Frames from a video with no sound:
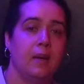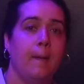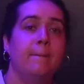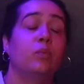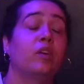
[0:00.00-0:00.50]

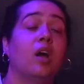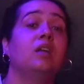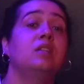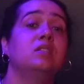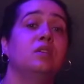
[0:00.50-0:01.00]
But
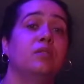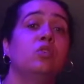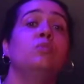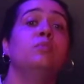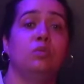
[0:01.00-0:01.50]
regardless of
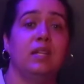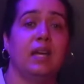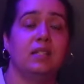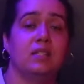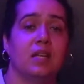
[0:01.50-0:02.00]
whom you
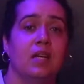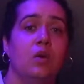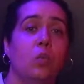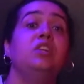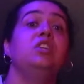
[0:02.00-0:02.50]
date,
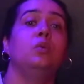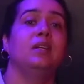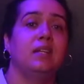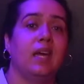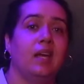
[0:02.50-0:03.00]
when you
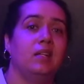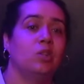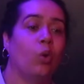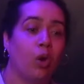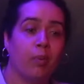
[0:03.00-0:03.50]
engage
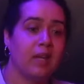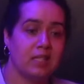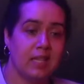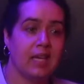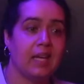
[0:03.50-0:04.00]
or
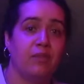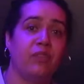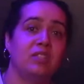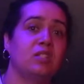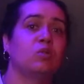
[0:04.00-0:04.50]
partake in
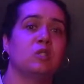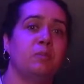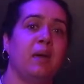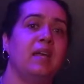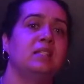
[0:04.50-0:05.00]
physical
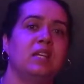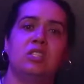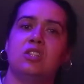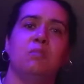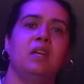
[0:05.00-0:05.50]
space, it
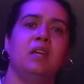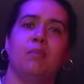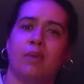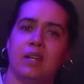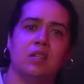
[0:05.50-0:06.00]
should be a
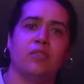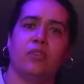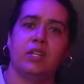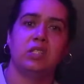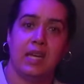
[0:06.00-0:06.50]
breath of
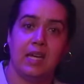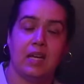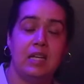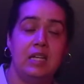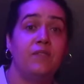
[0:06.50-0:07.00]
fresh air.
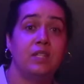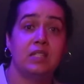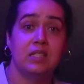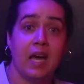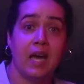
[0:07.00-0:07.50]
And if it's
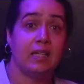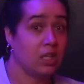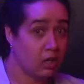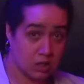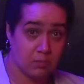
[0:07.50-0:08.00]
not,
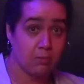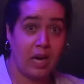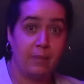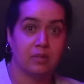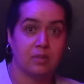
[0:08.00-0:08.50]
there are some
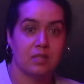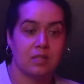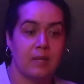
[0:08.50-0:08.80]
problems.